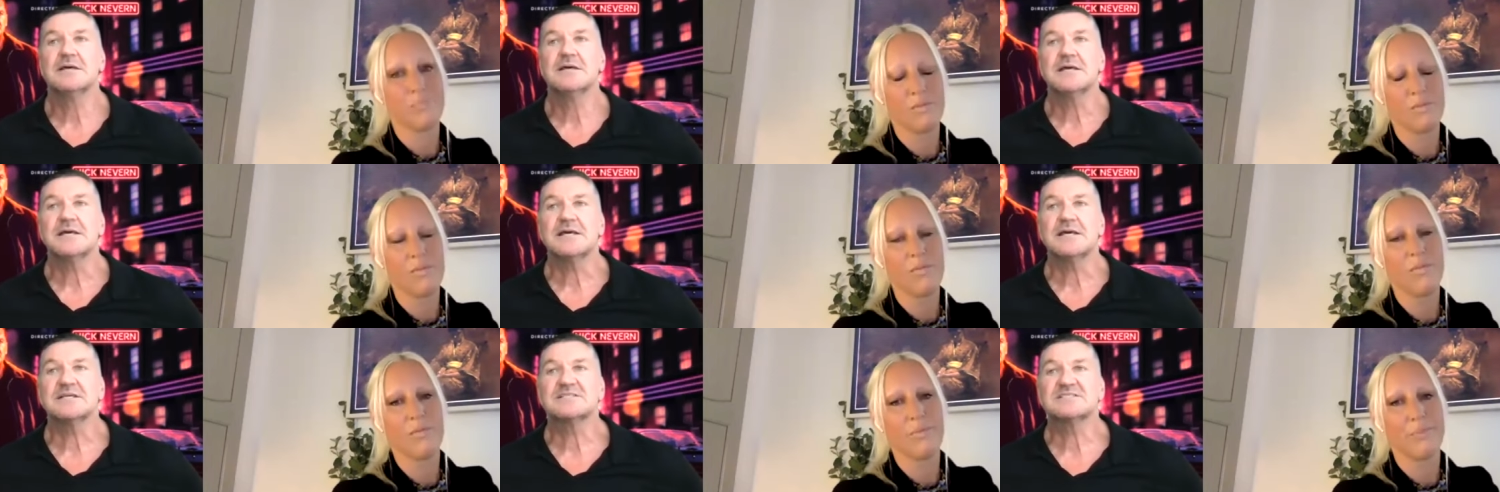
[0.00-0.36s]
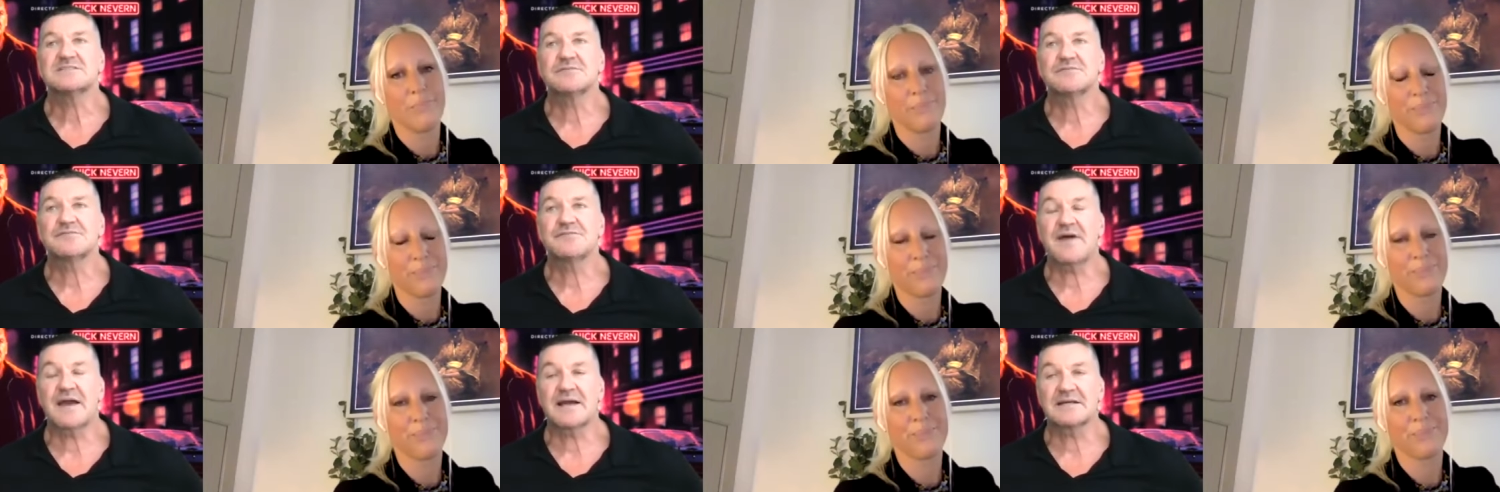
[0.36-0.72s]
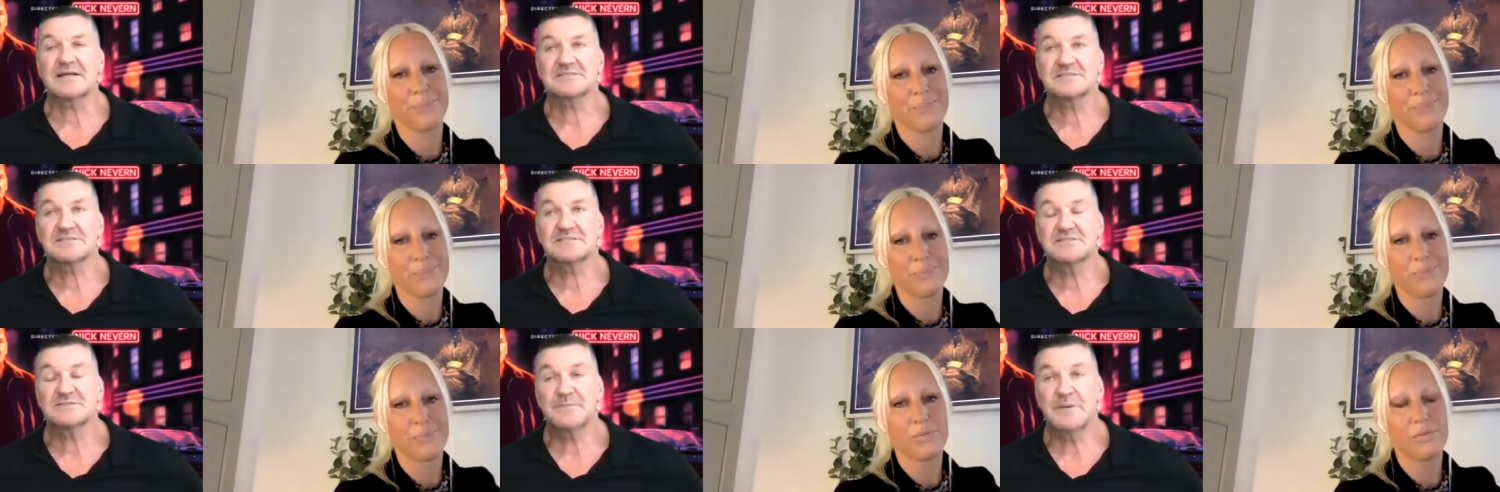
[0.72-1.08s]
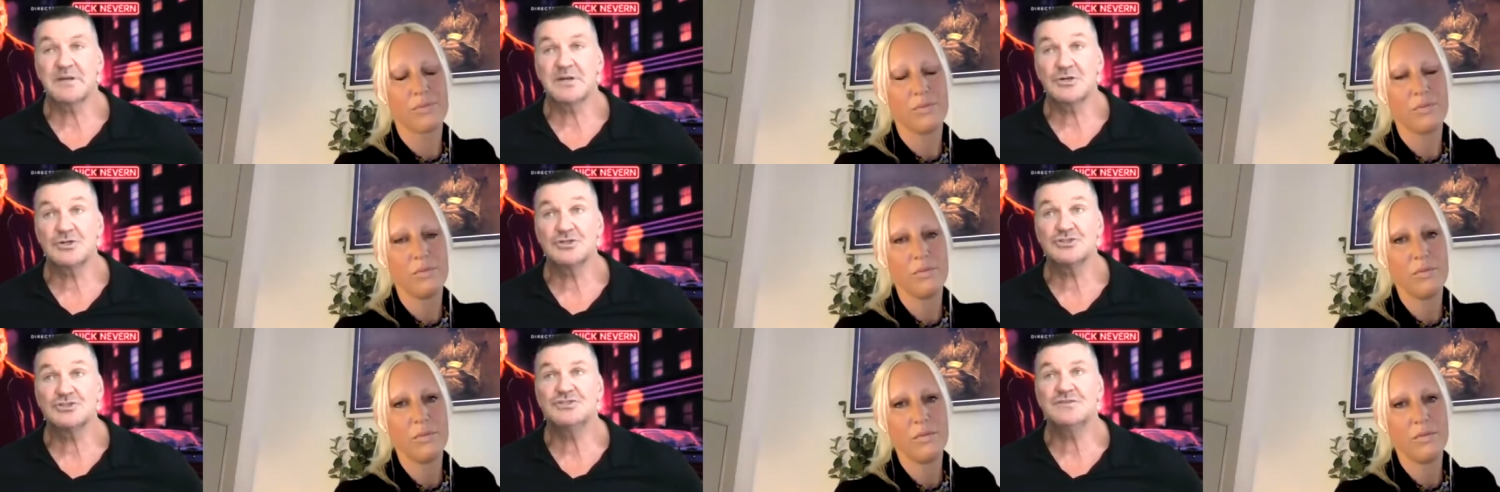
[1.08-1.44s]
Speaker 1: it's the factors
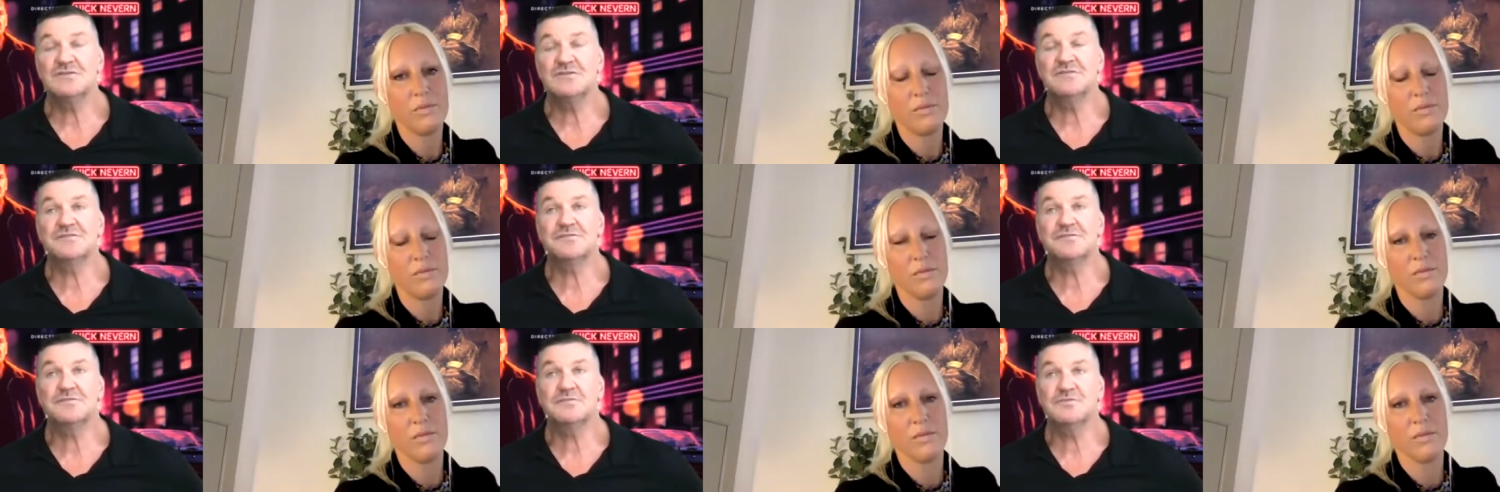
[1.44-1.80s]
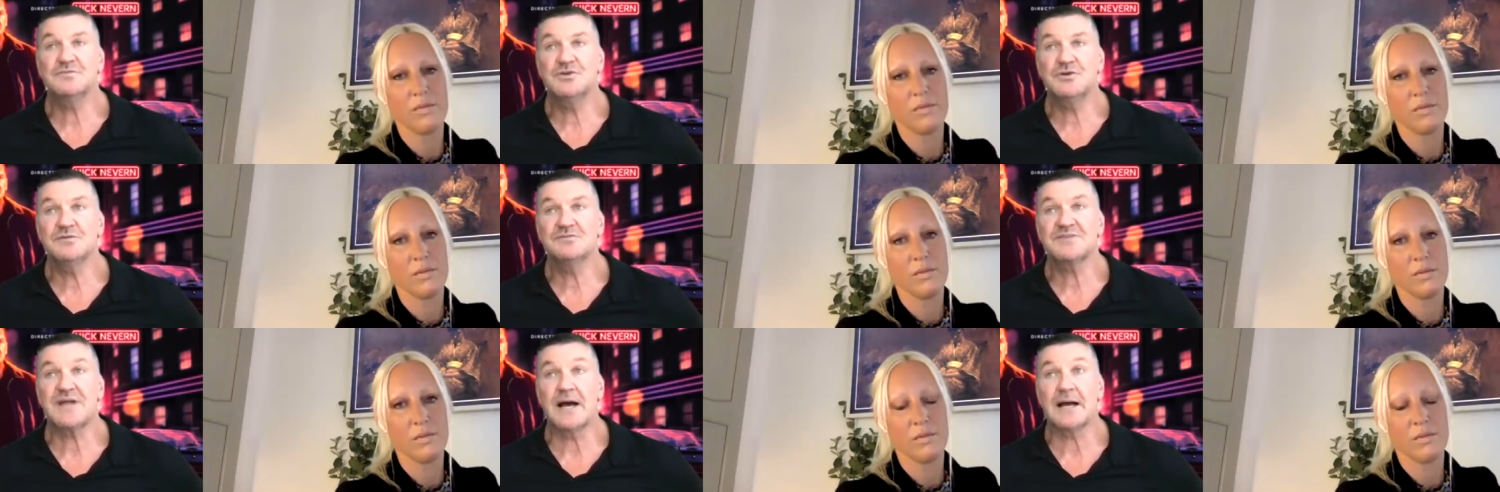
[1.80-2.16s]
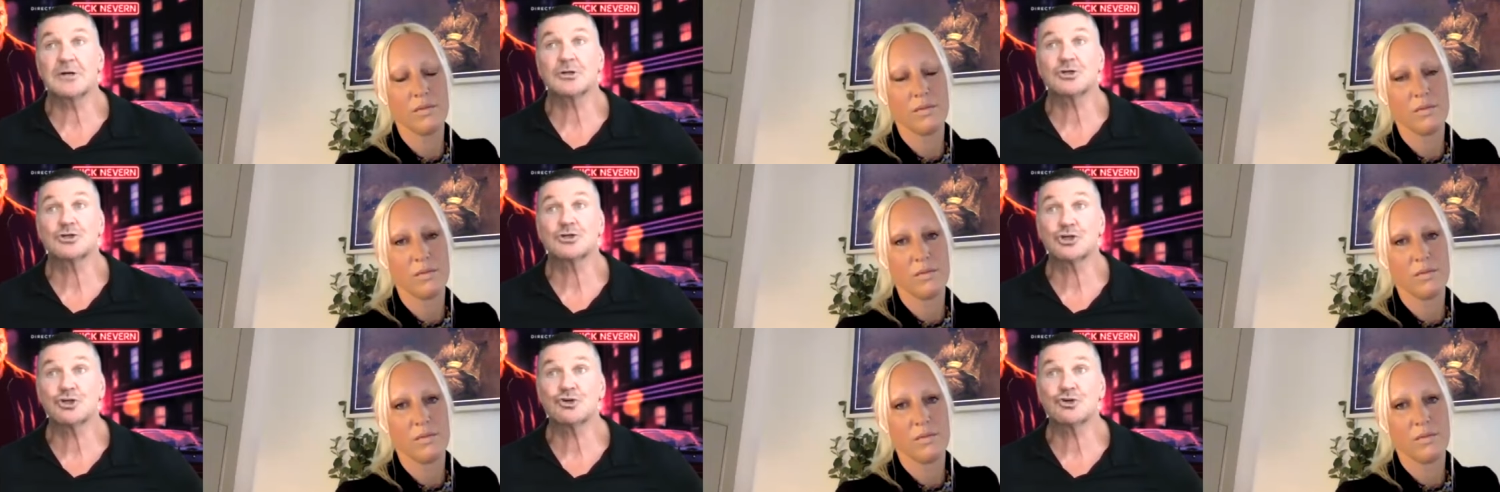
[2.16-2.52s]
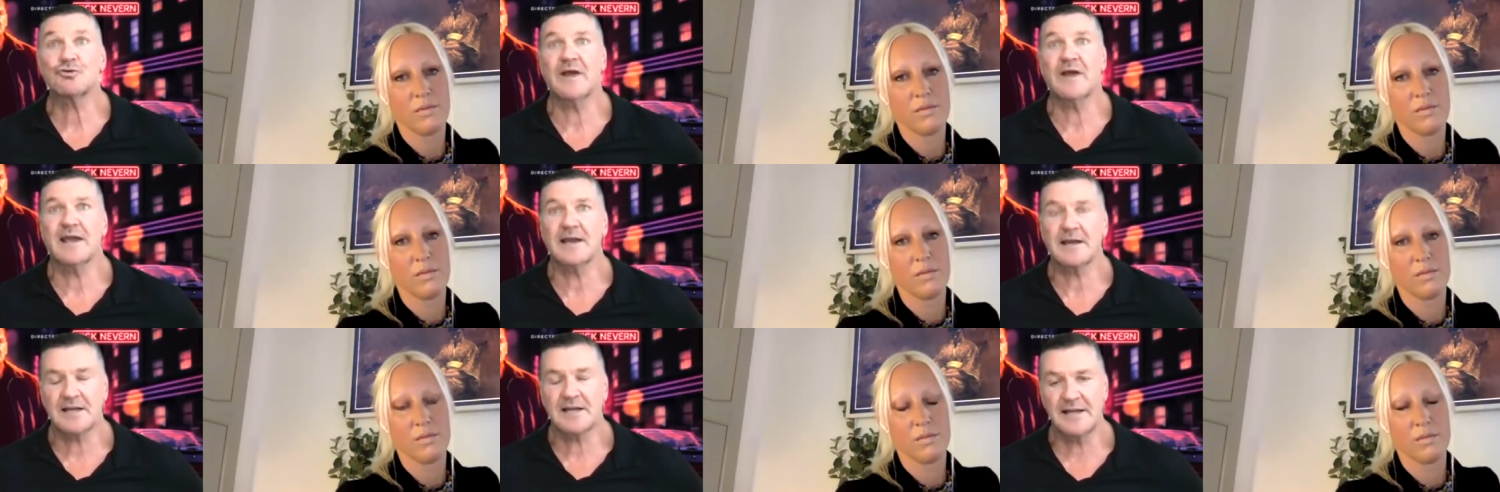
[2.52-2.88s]
because you've you've done
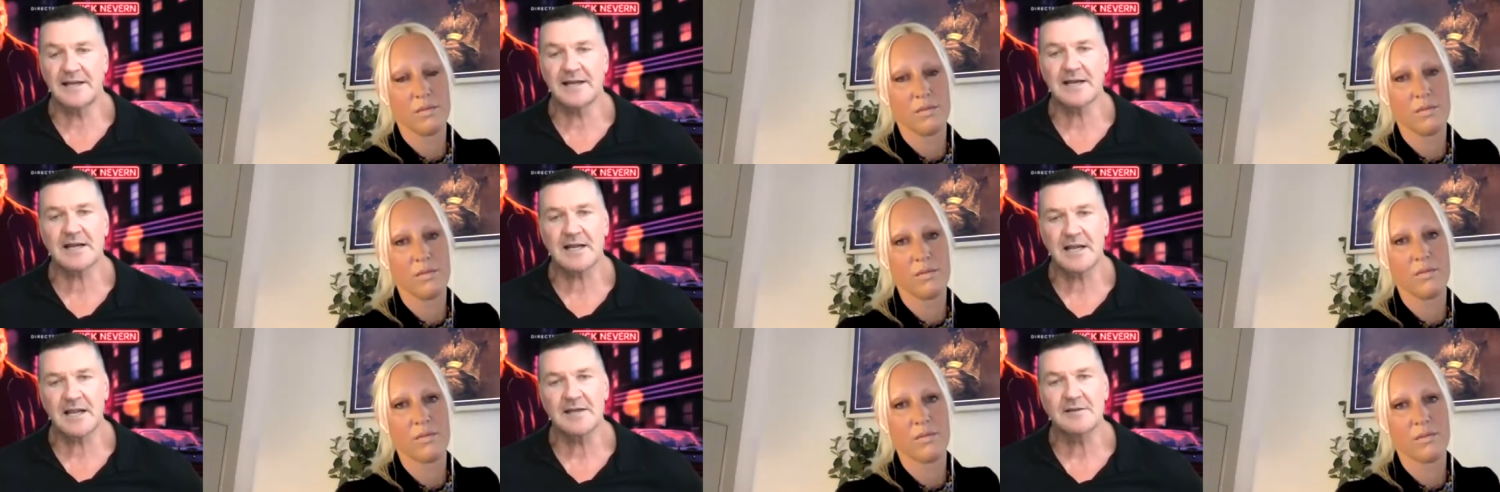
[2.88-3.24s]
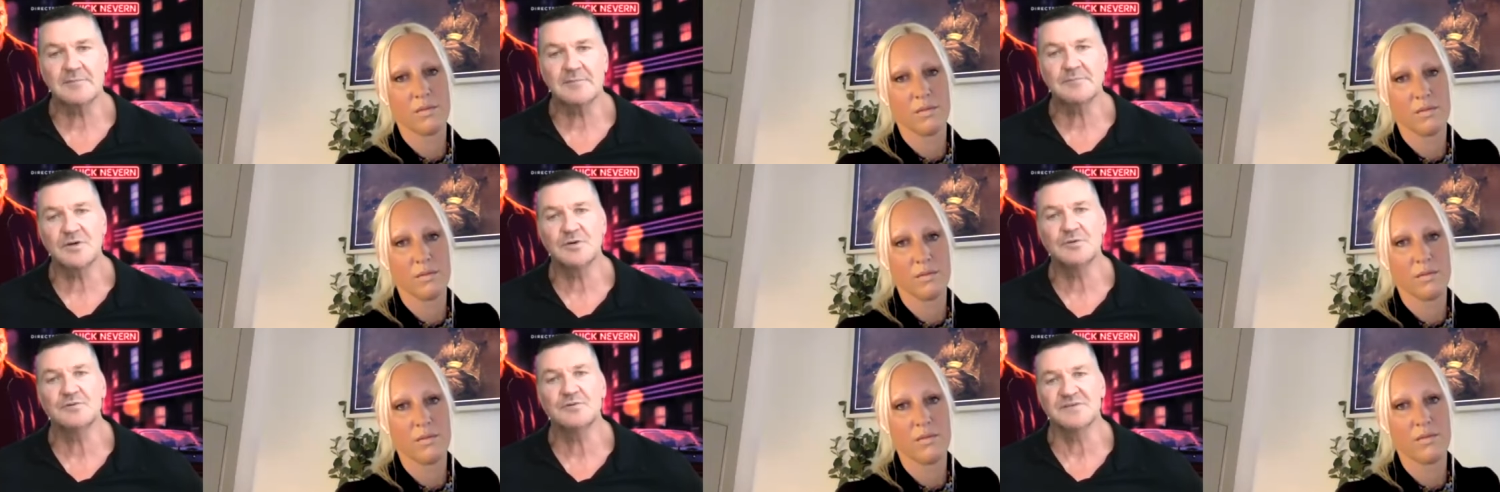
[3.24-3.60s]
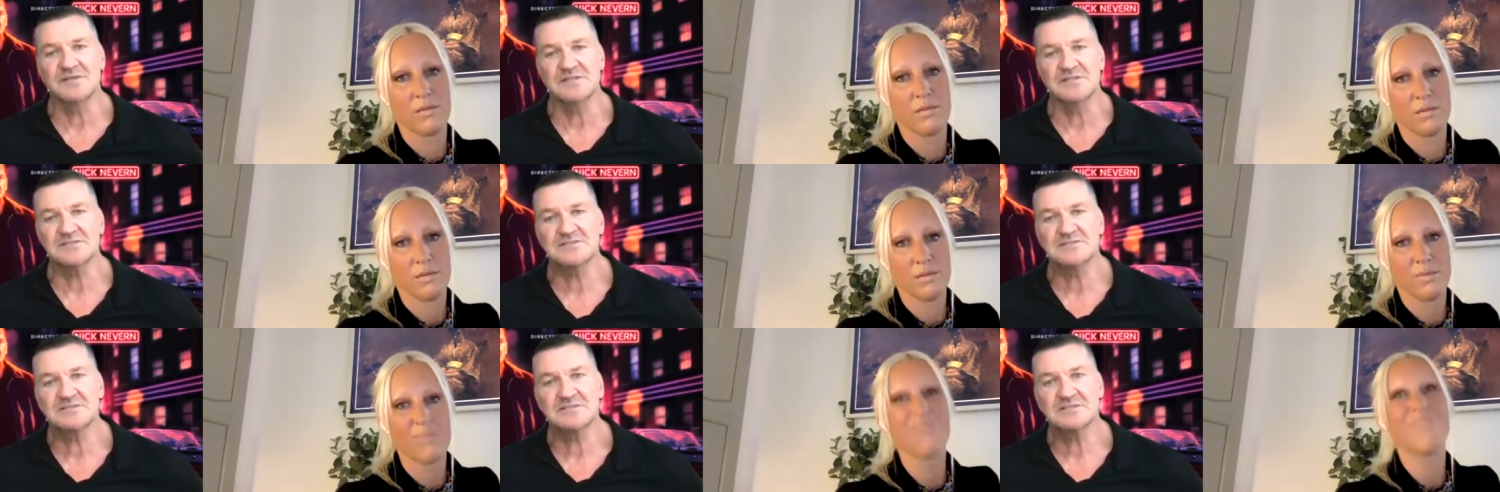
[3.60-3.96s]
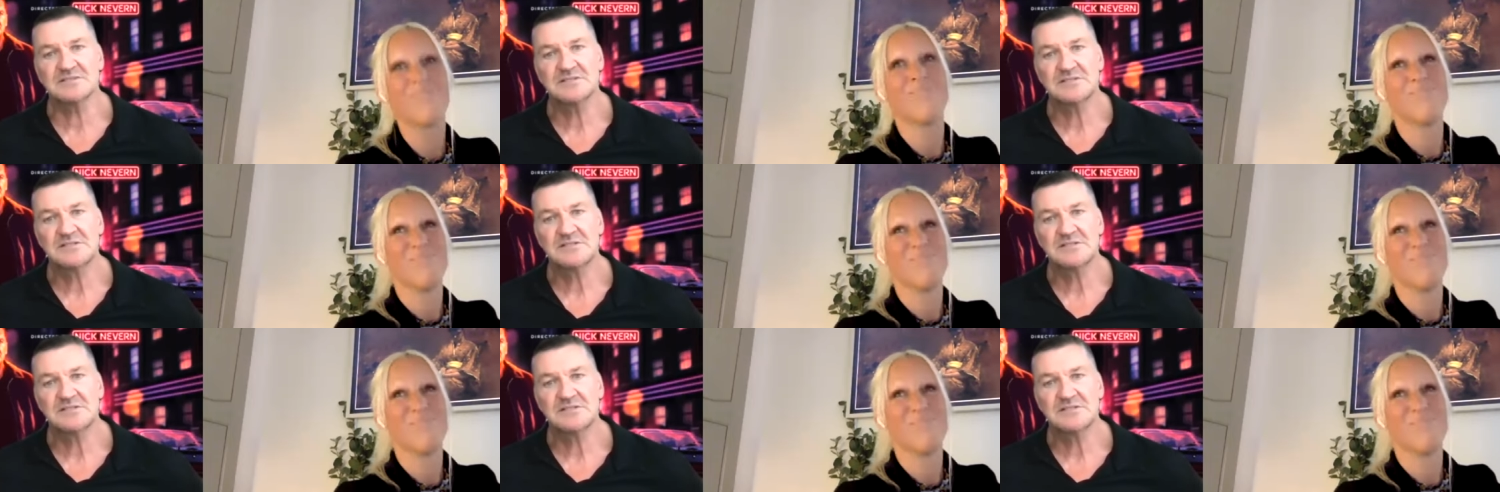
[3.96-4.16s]
critically acclaimed movies